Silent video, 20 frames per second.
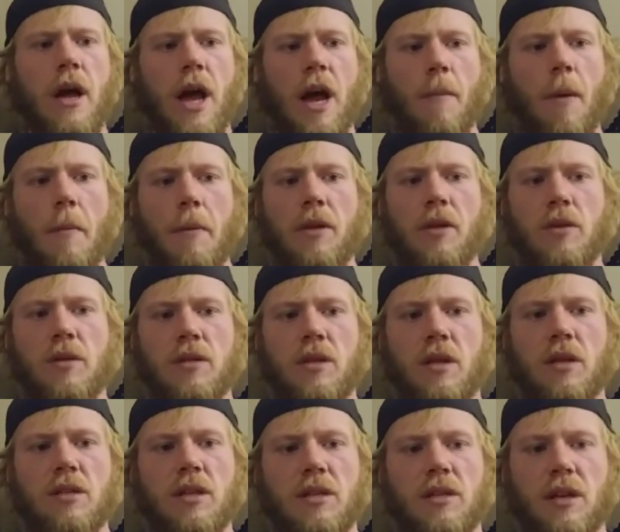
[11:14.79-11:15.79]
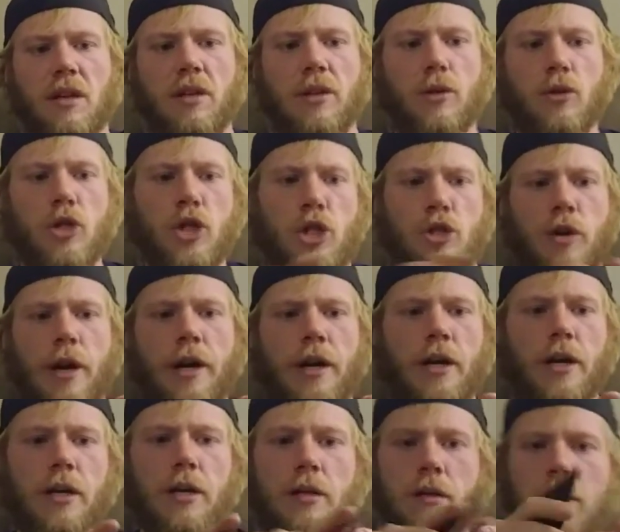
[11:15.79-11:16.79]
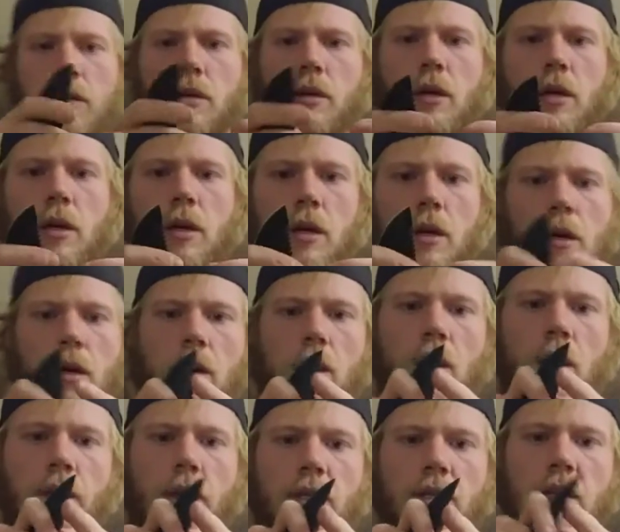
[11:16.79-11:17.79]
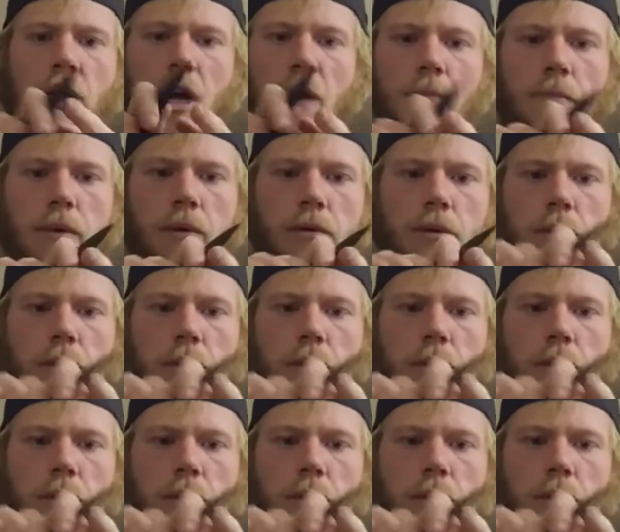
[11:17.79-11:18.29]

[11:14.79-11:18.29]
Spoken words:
Probably use this as like a little striker on the top.